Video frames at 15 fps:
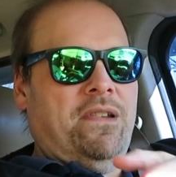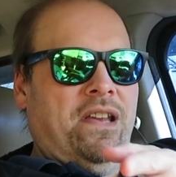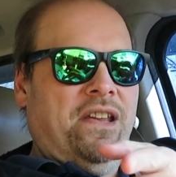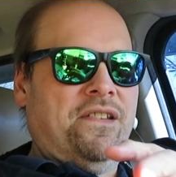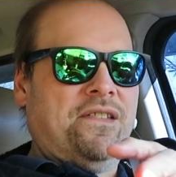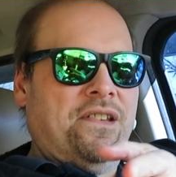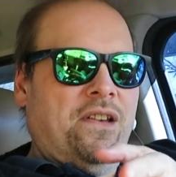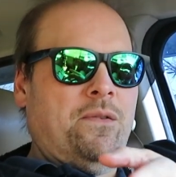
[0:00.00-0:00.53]

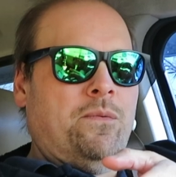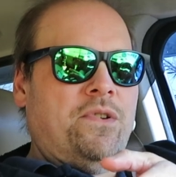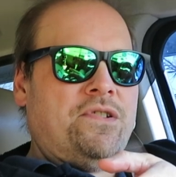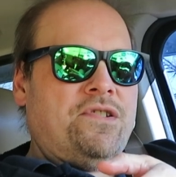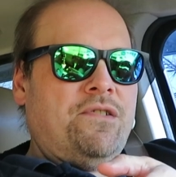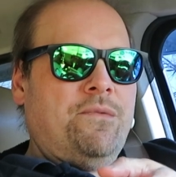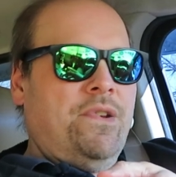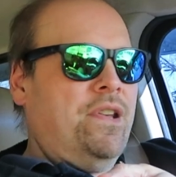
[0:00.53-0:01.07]
let us know
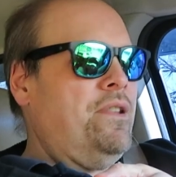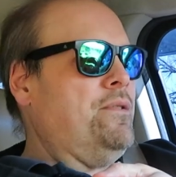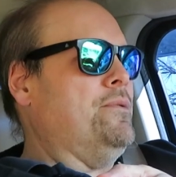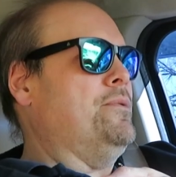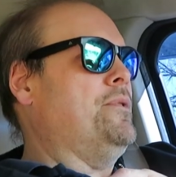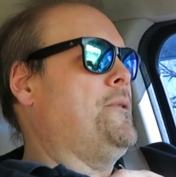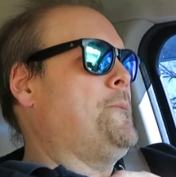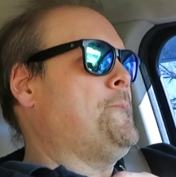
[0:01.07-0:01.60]
what you
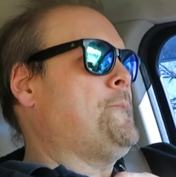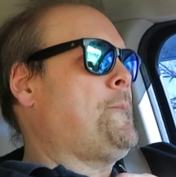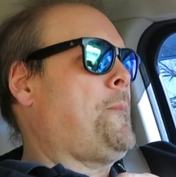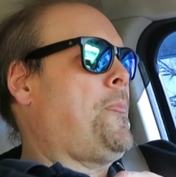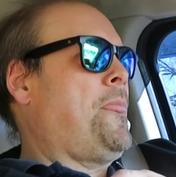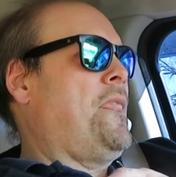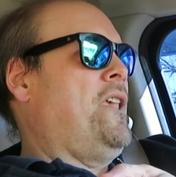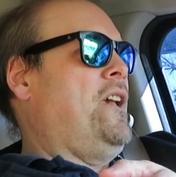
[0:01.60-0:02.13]
do.
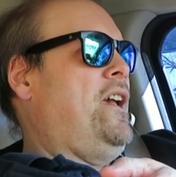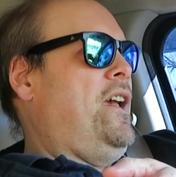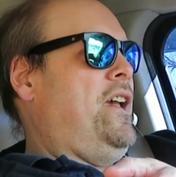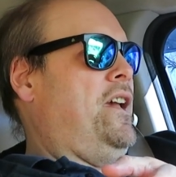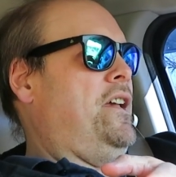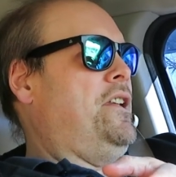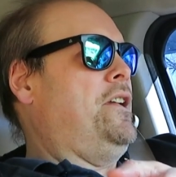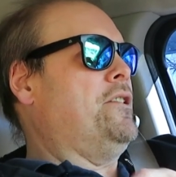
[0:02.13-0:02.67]

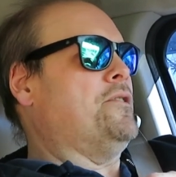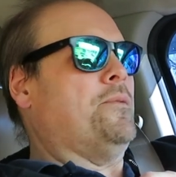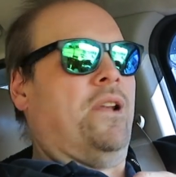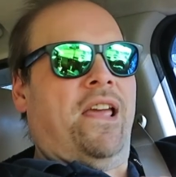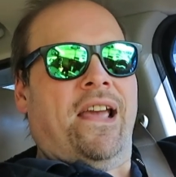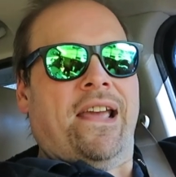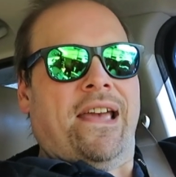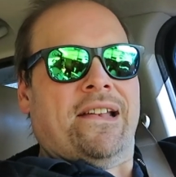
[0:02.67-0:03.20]
And here's
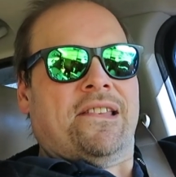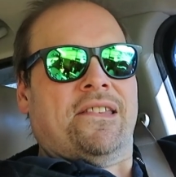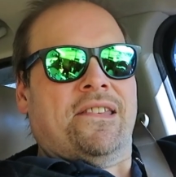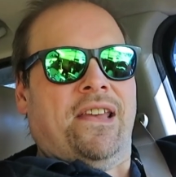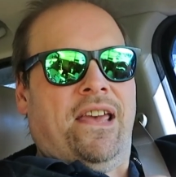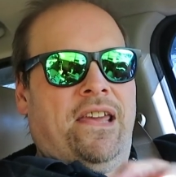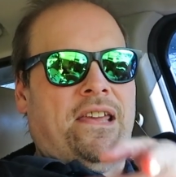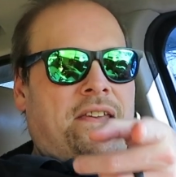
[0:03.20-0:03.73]
what I got to
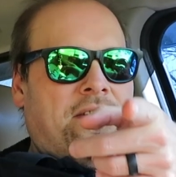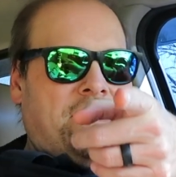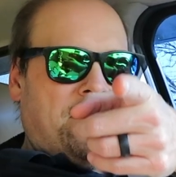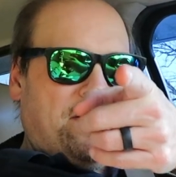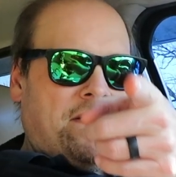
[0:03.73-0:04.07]
say.